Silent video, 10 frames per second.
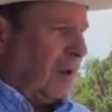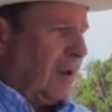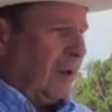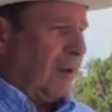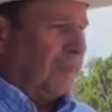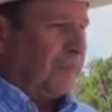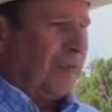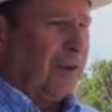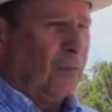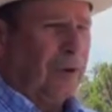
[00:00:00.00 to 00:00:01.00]
know.
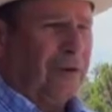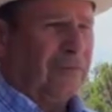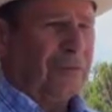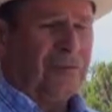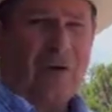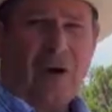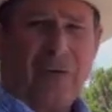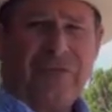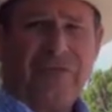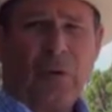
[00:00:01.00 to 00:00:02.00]
And one of them
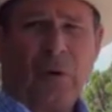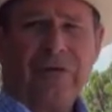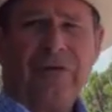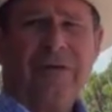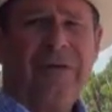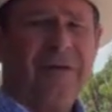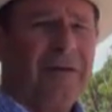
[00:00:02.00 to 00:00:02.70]
involves force.